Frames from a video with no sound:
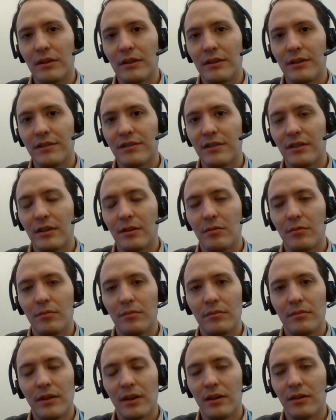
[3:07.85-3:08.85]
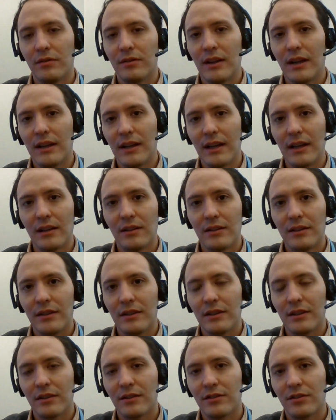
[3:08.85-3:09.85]
um, as well as some you know
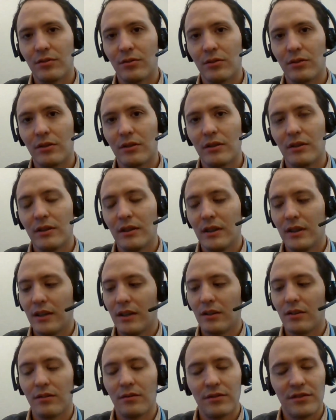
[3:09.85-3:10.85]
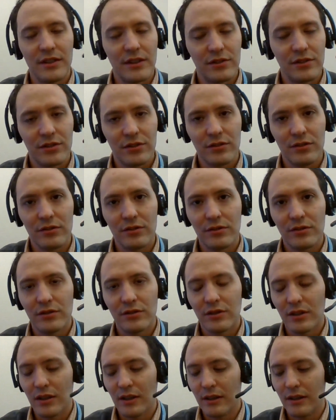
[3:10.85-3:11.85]
data analytics or you know
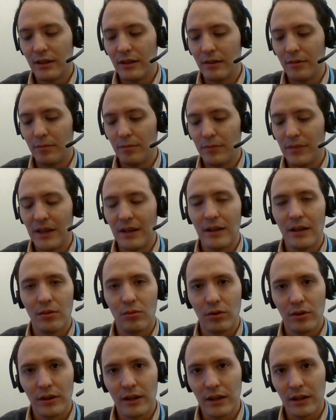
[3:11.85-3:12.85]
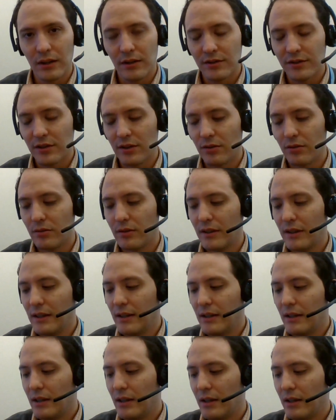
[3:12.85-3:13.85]
sensors um, and networking.
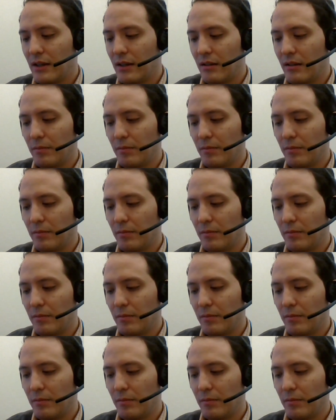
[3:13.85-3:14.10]
So